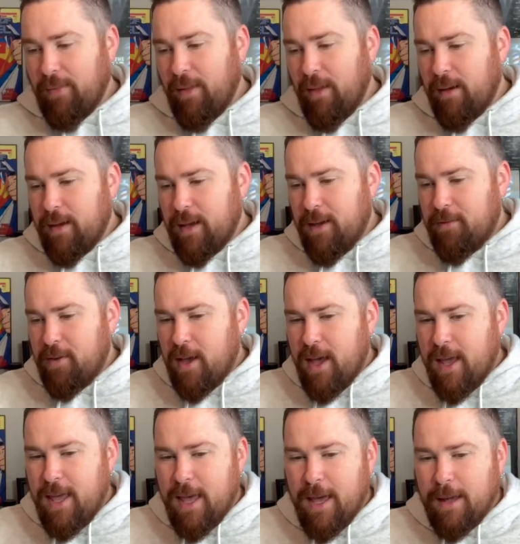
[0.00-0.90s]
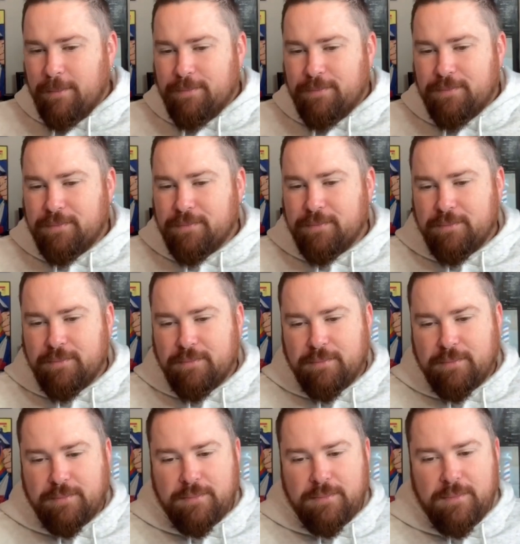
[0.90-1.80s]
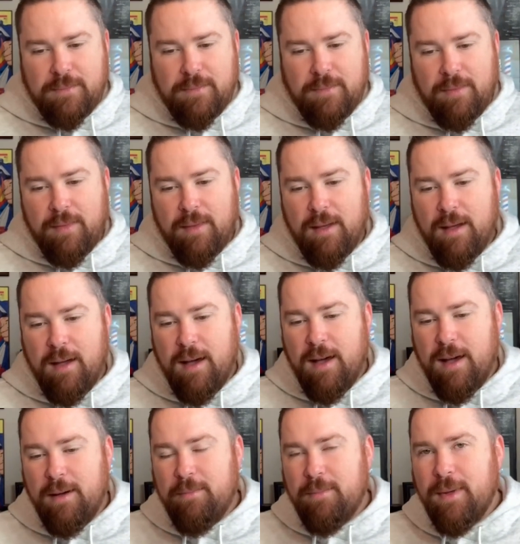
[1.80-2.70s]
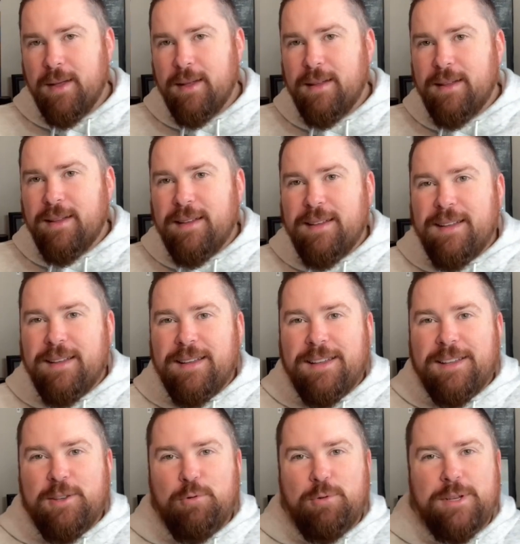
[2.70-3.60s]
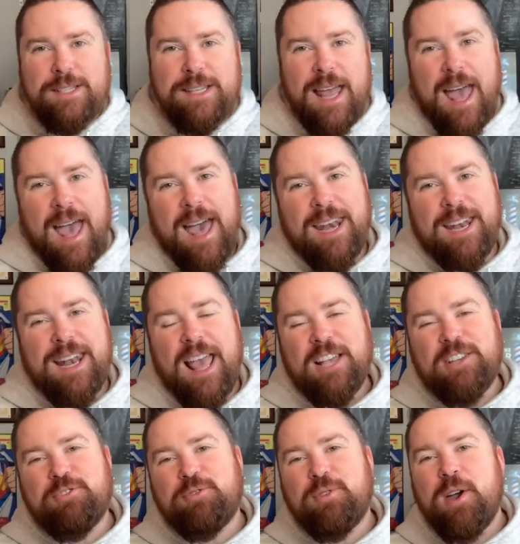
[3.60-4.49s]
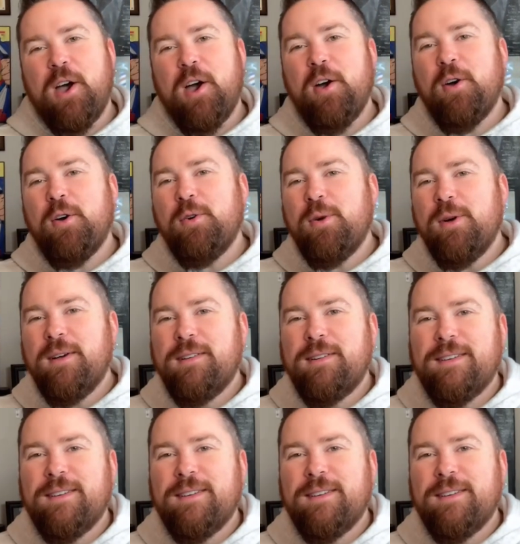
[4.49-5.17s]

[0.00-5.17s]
I'll give you a hint. Um, you just add an extra O